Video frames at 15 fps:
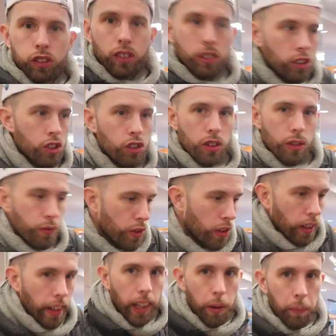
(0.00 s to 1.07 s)
seriously feel
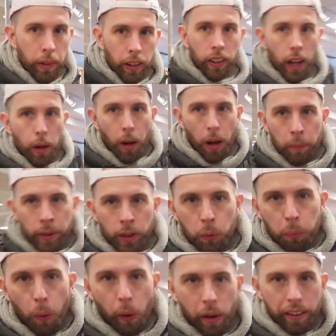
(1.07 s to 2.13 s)
like I'm in I'm in
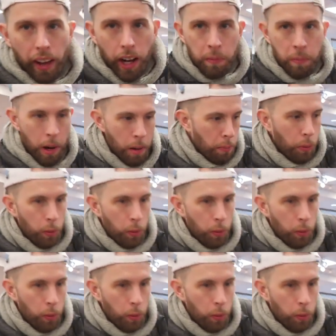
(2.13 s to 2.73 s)
Napoleon Dynamite. I'm